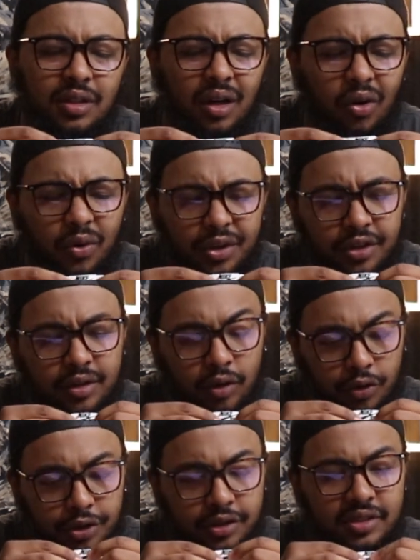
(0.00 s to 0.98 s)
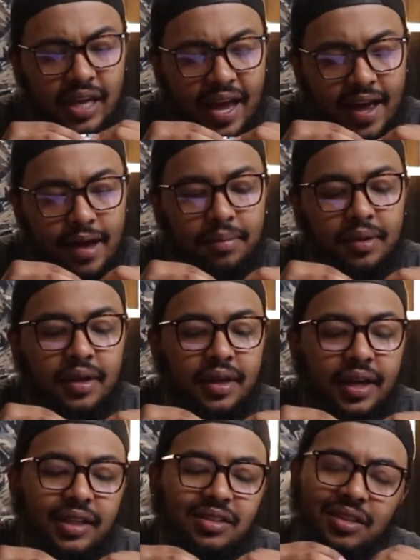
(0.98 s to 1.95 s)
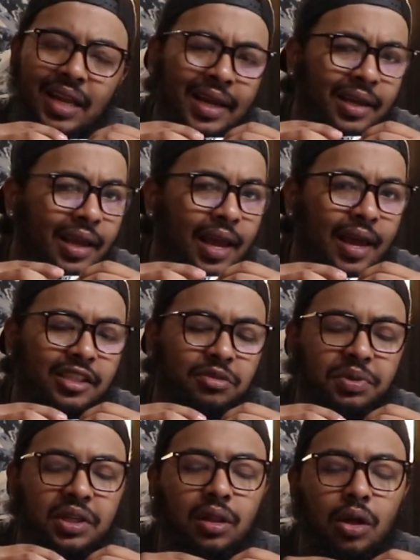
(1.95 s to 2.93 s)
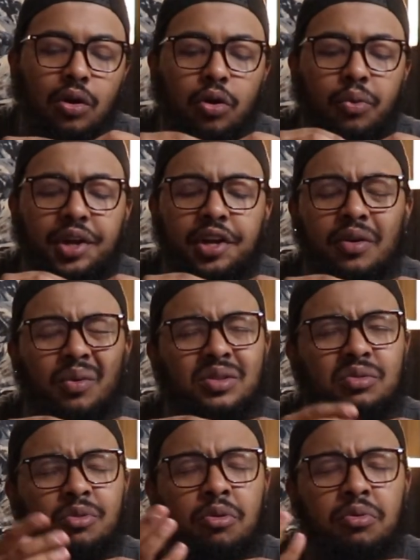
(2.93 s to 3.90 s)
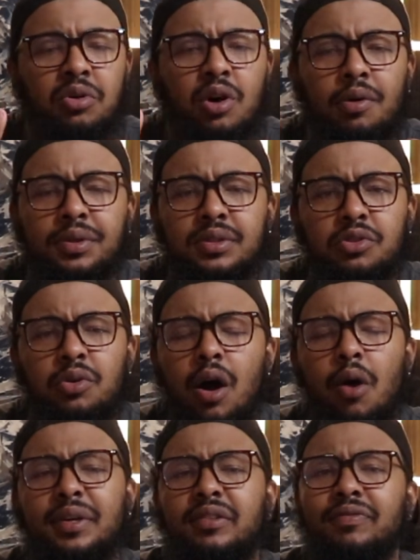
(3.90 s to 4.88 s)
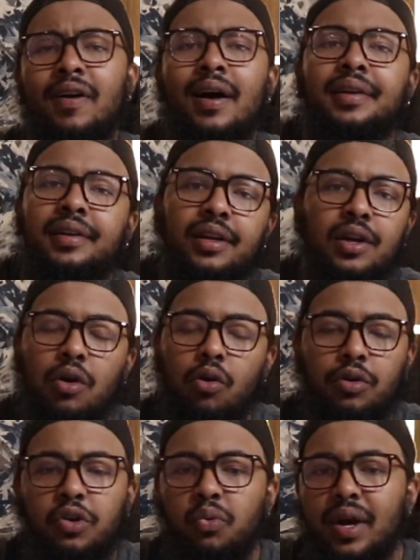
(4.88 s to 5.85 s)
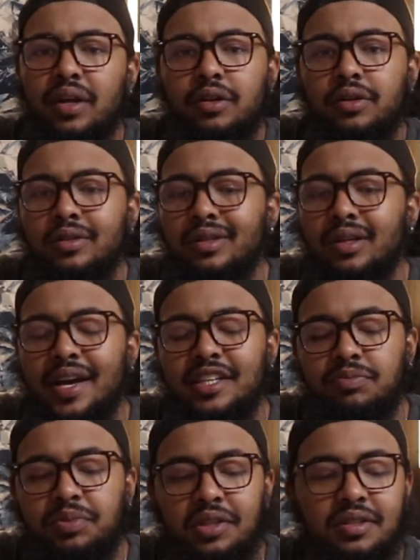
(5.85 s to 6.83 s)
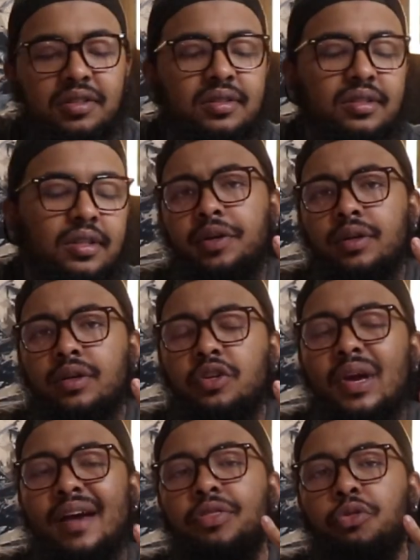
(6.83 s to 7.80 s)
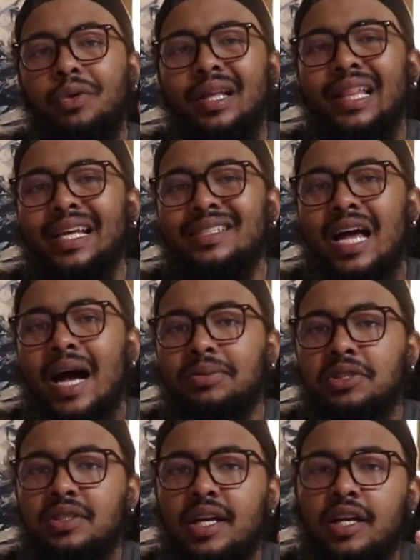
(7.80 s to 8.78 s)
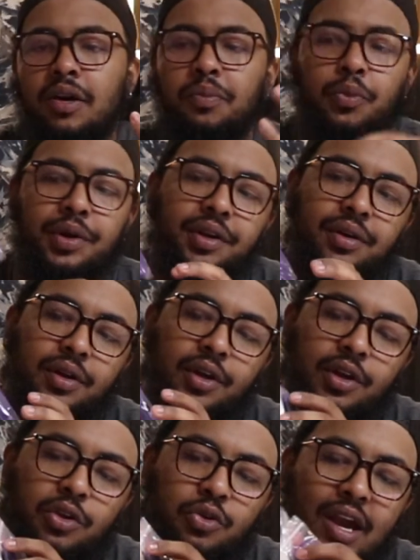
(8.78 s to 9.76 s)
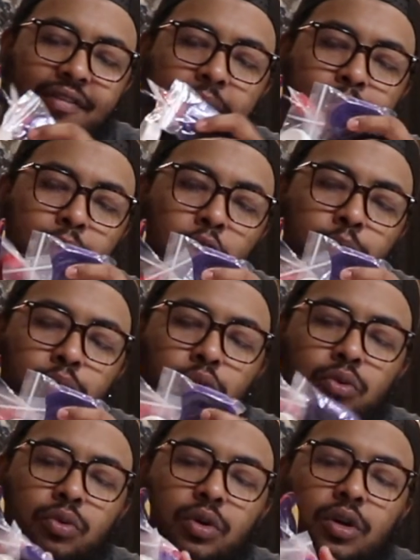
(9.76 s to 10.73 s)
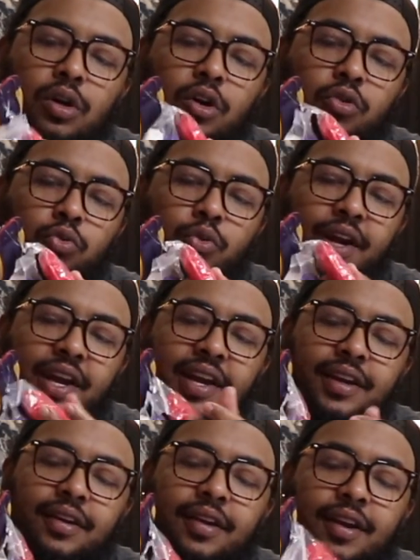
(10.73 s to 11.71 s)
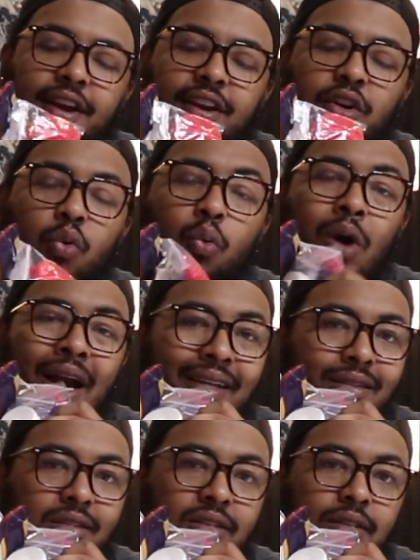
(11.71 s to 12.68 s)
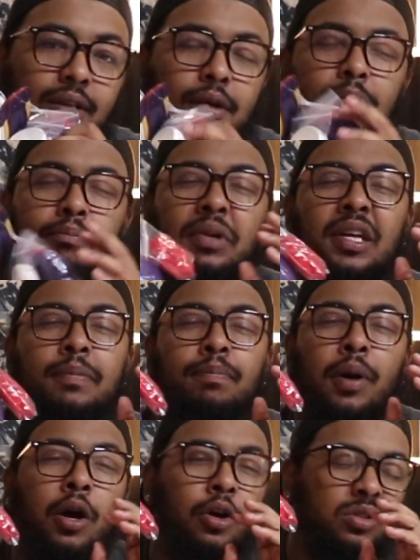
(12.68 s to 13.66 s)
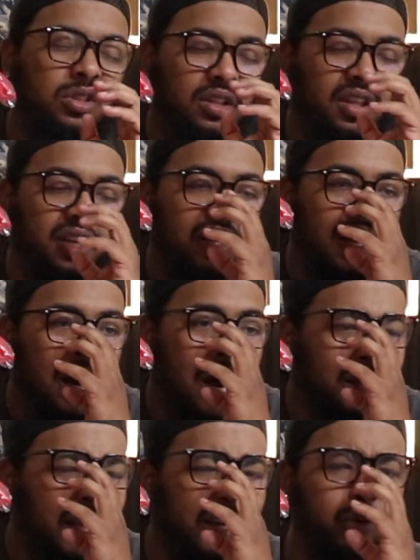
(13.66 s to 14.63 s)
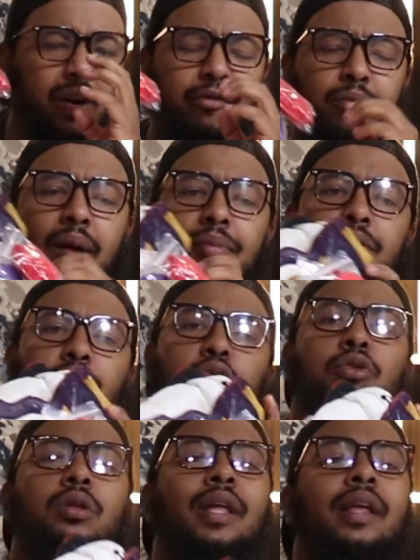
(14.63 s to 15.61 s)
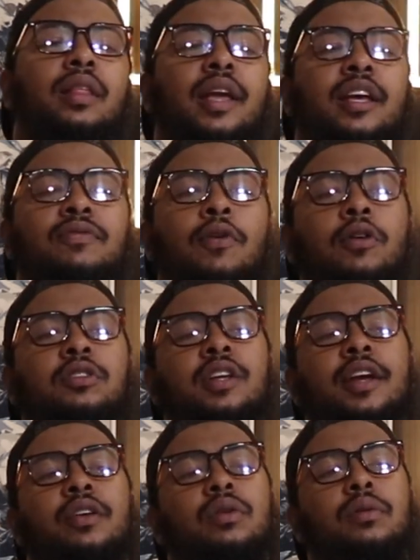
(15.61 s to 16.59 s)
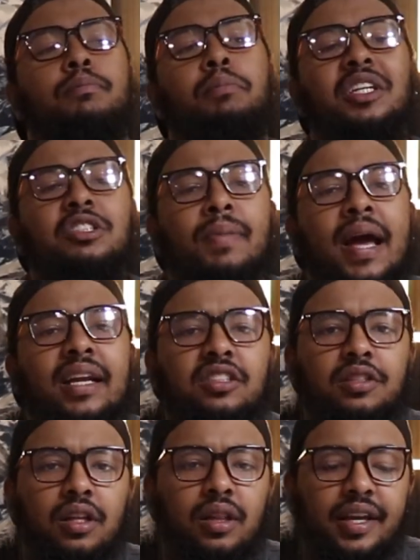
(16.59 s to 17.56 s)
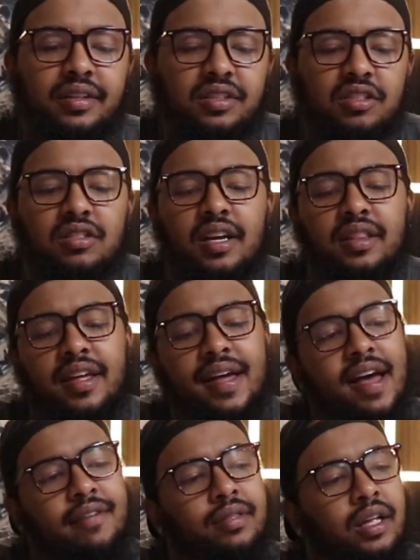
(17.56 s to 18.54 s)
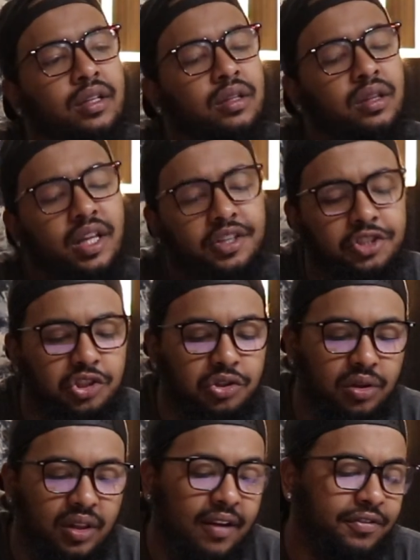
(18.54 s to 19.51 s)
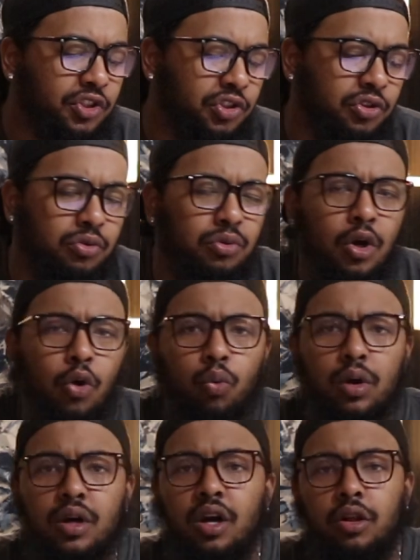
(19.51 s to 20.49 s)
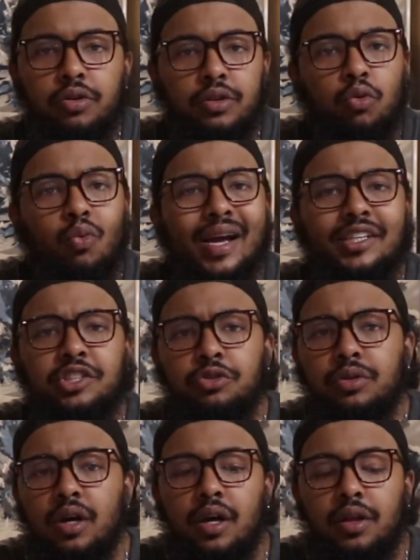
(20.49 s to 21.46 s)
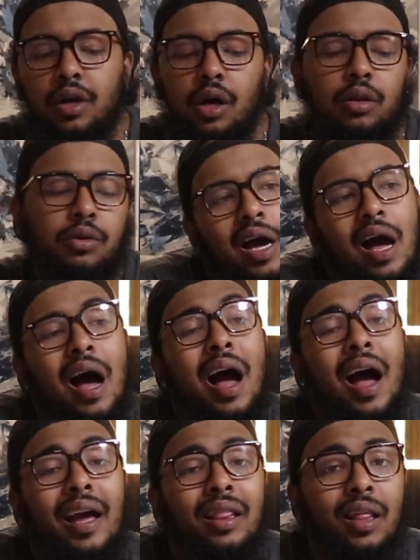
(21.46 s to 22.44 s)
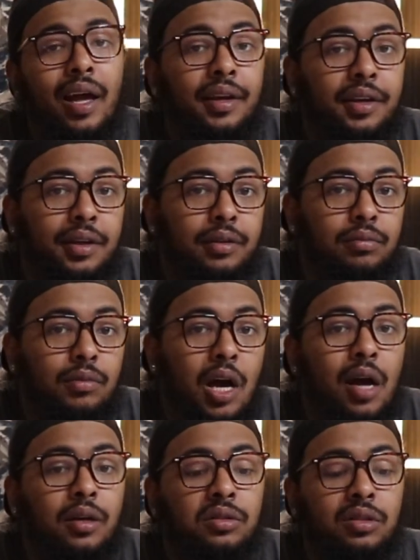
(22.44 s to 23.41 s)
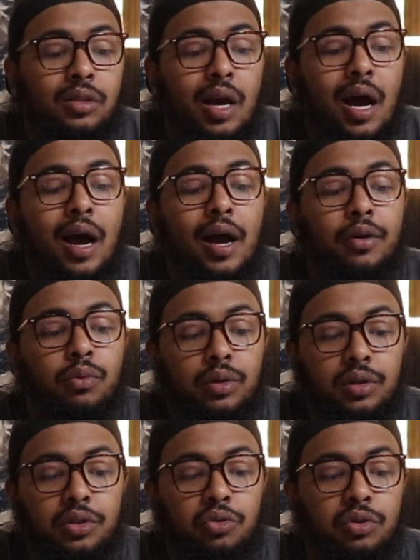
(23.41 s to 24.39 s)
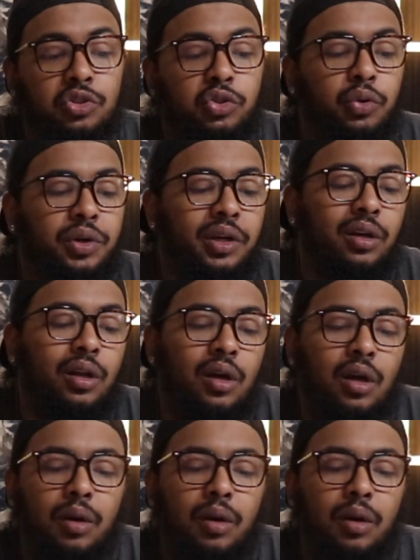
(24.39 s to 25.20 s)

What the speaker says: On your tab, it's a Nike SB logo here, which you'll always find it on your regular SBs. You have 3 lace options that come with it. You have a purple, a red, and a white. Me personally, I like what everybody been doing lately as far as like mismatching the laces. Like they had like left shoe one color and the right shoe the other color. I like it, honestly. I really do enjoy it.